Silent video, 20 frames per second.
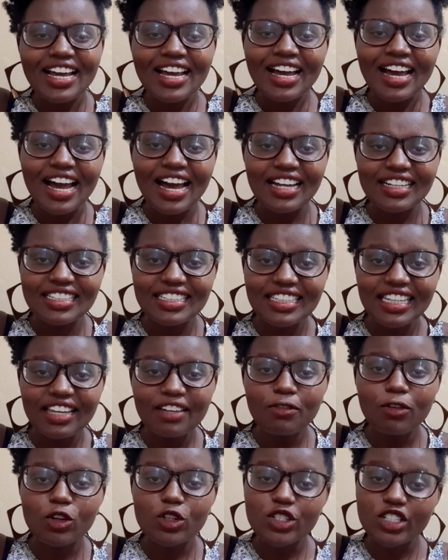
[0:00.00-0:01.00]
I'd say
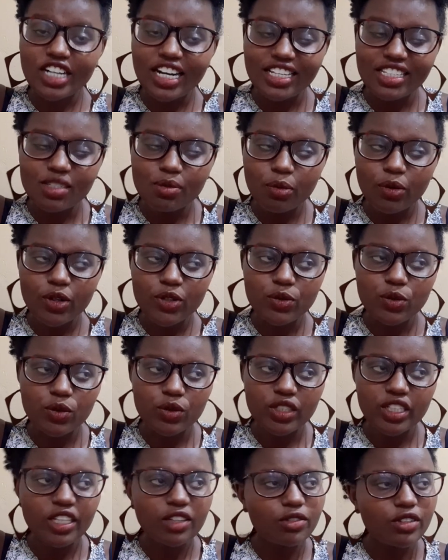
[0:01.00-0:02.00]
for transport we'd
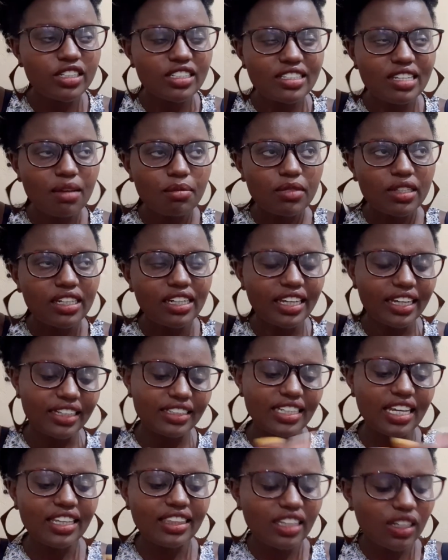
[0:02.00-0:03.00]
give it something like
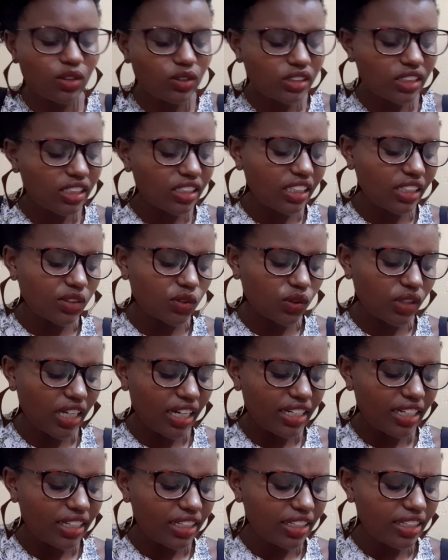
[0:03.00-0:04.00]
10,000 as we
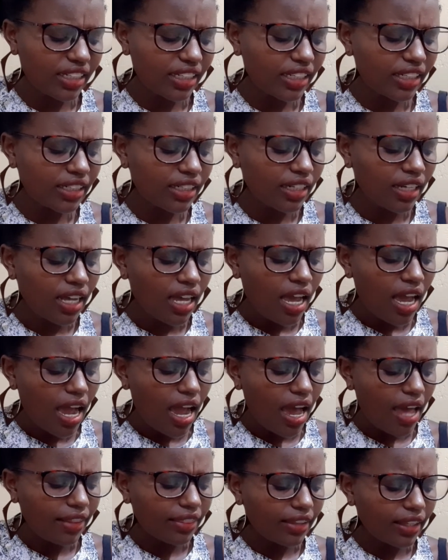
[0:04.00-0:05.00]
had agreed,
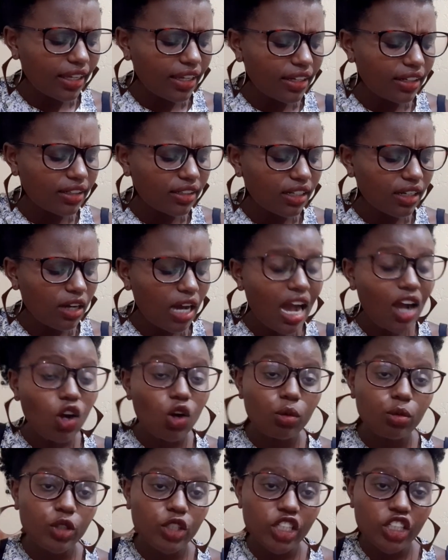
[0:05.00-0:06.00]
and then
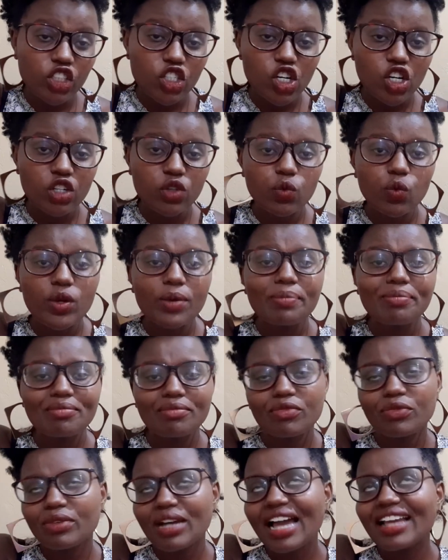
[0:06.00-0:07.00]
accommodation,
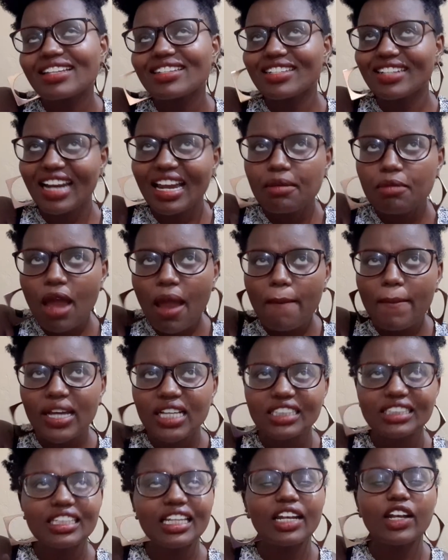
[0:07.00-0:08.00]
I try my
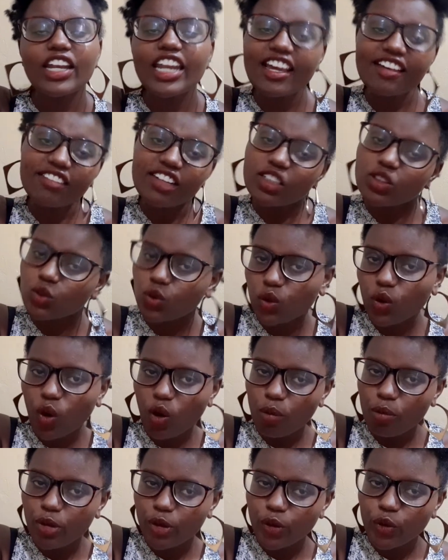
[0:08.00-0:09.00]
best never to go
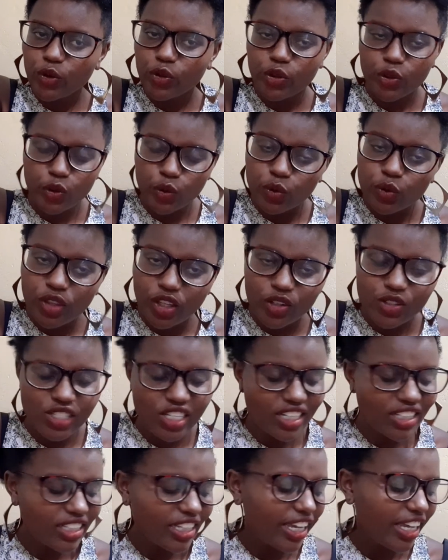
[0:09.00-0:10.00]
beyond
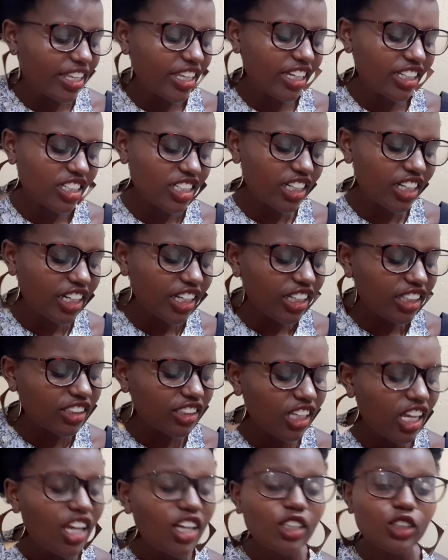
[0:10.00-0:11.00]
2,000 Kenya shillings.
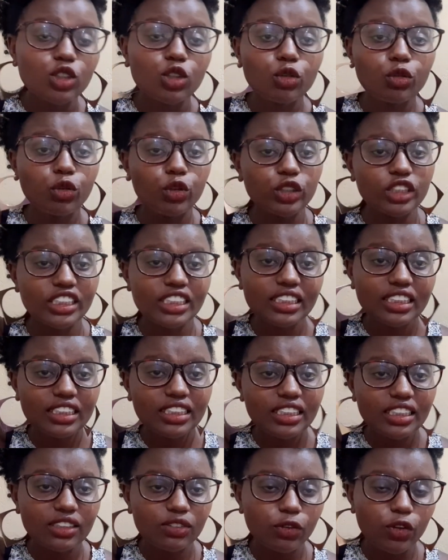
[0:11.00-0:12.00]
So for
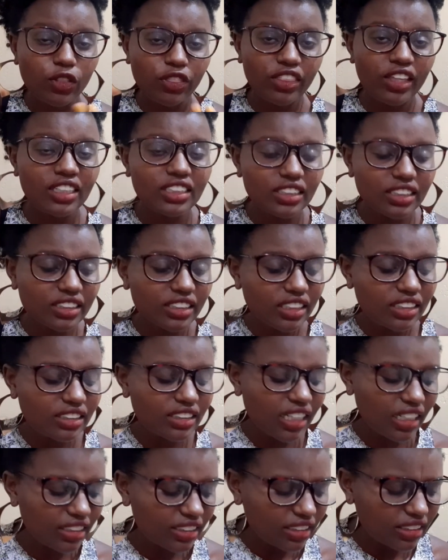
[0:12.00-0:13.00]
30 days,
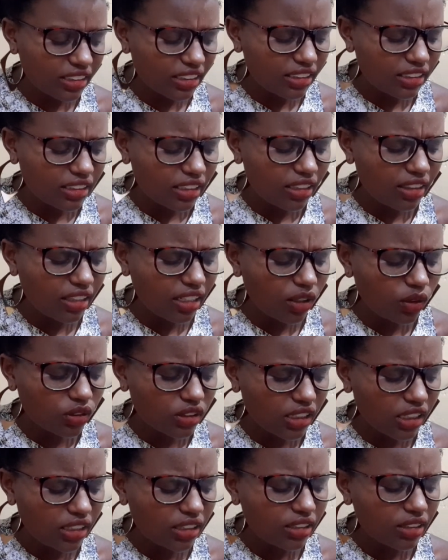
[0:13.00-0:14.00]
that's
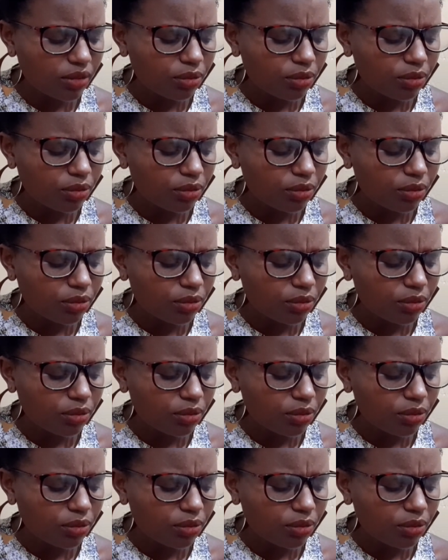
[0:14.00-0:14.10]
60,000.